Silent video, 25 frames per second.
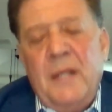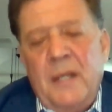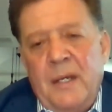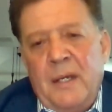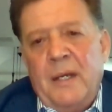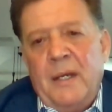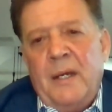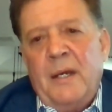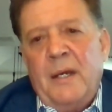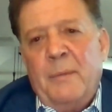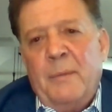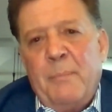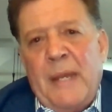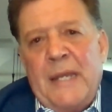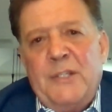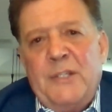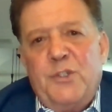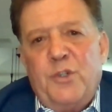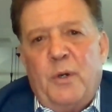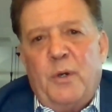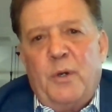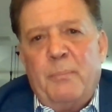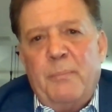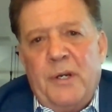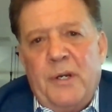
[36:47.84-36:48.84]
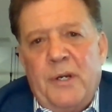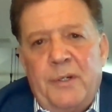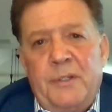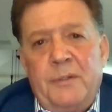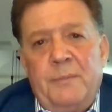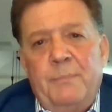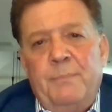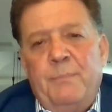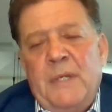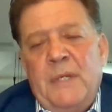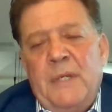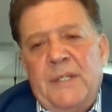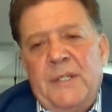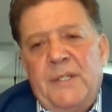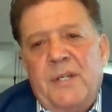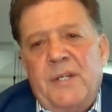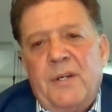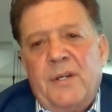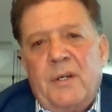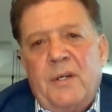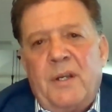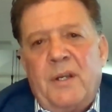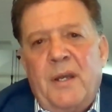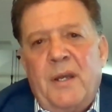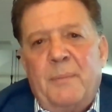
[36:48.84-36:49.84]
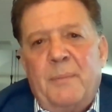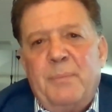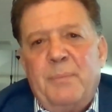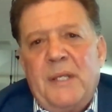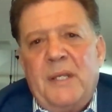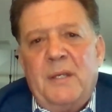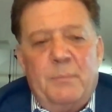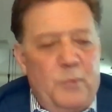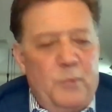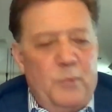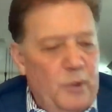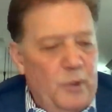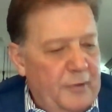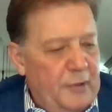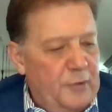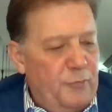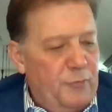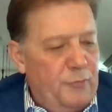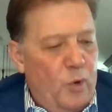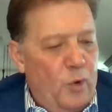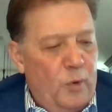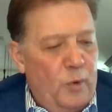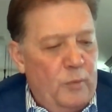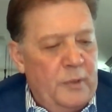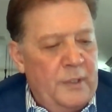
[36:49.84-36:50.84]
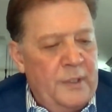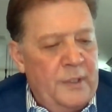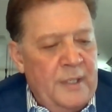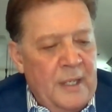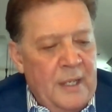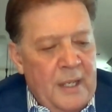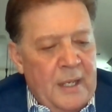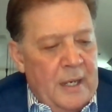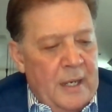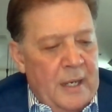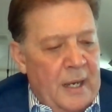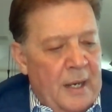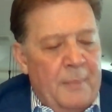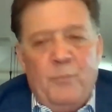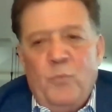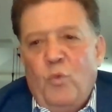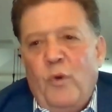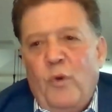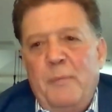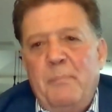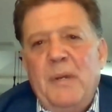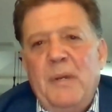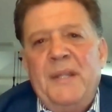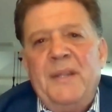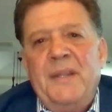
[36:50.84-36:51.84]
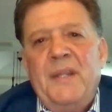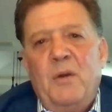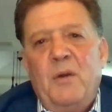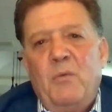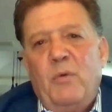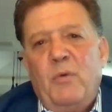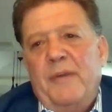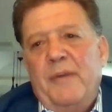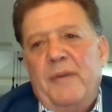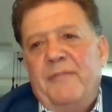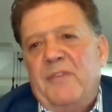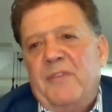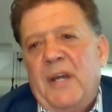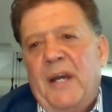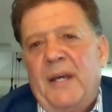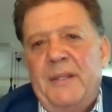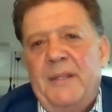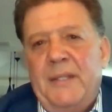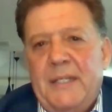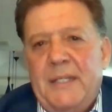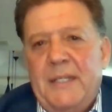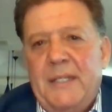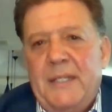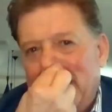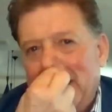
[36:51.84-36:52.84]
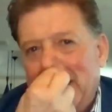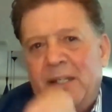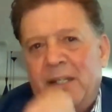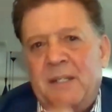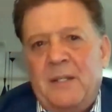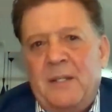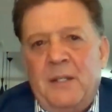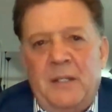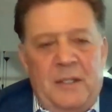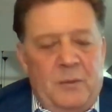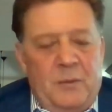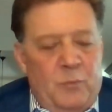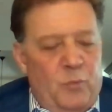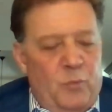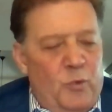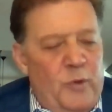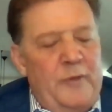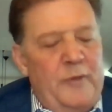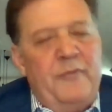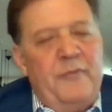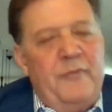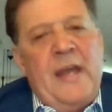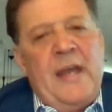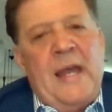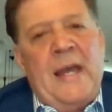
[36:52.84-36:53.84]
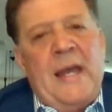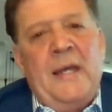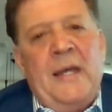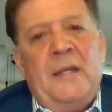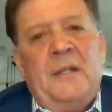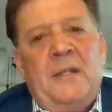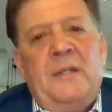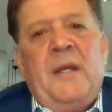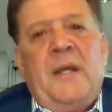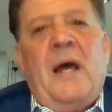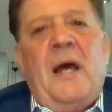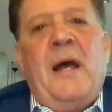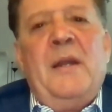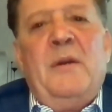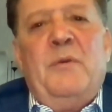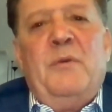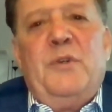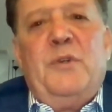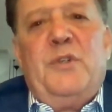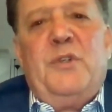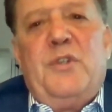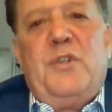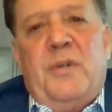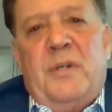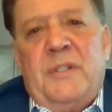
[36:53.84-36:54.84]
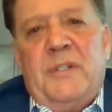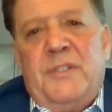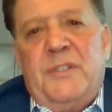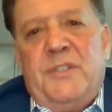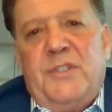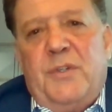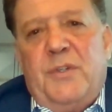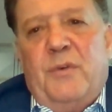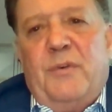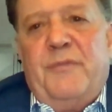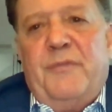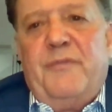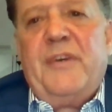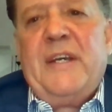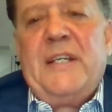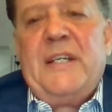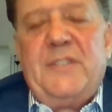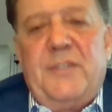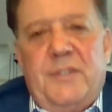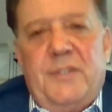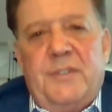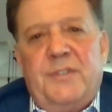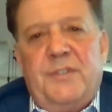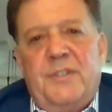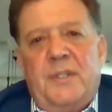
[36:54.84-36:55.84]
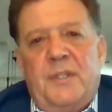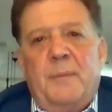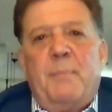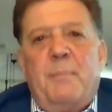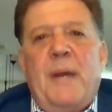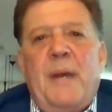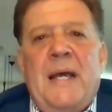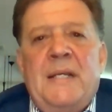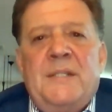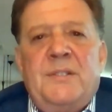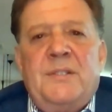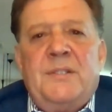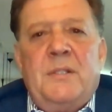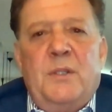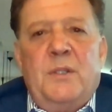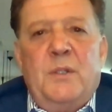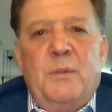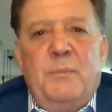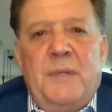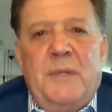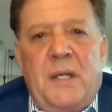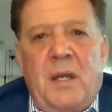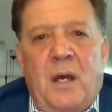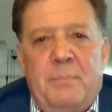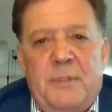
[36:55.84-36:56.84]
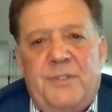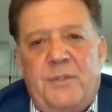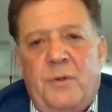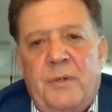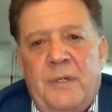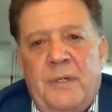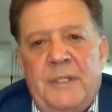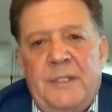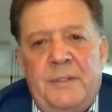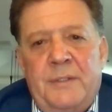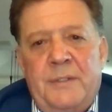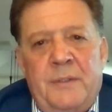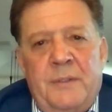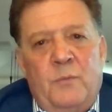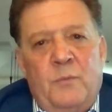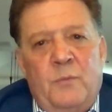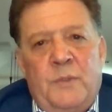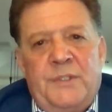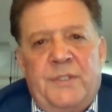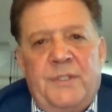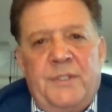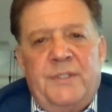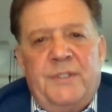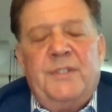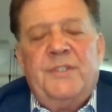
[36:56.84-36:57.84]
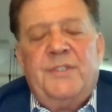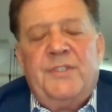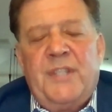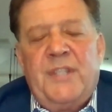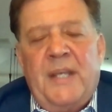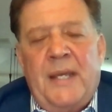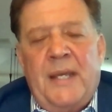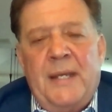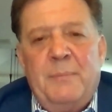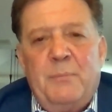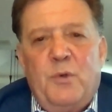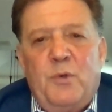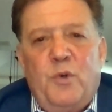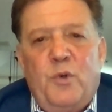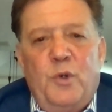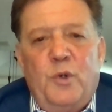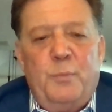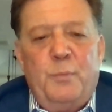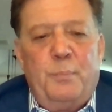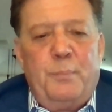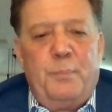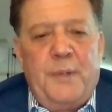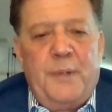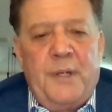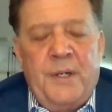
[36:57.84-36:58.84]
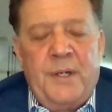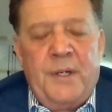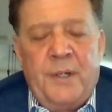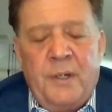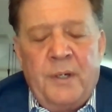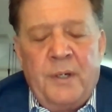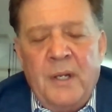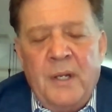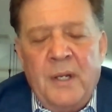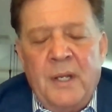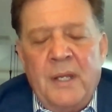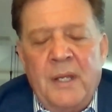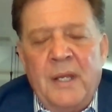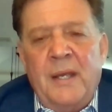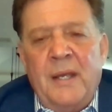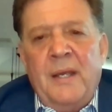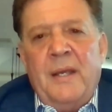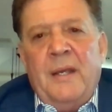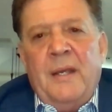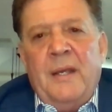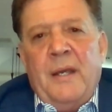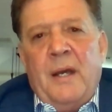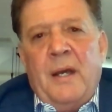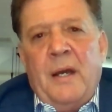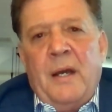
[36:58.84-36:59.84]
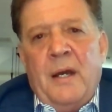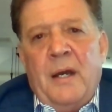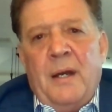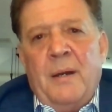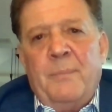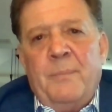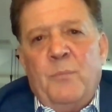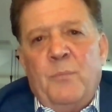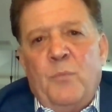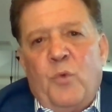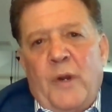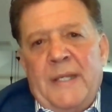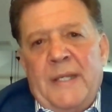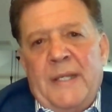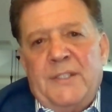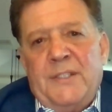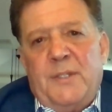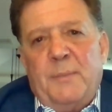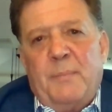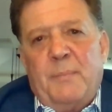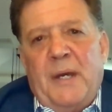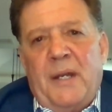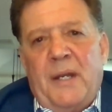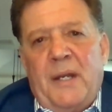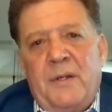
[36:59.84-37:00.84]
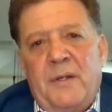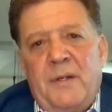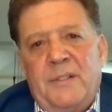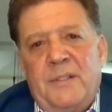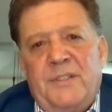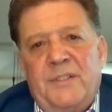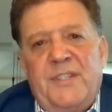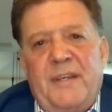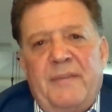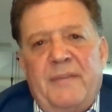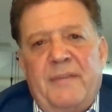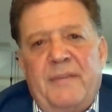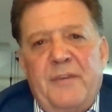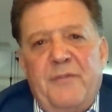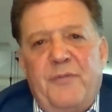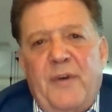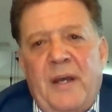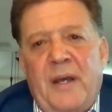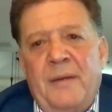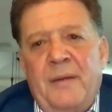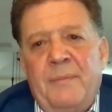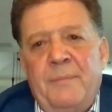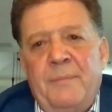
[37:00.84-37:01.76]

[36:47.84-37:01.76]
a major mid-tier company can move it forward. Um, we've been there, we've done this. I mean, we've had high returns to investors in the past. Illumina Copper Story, which is the same group here, um, raised about $175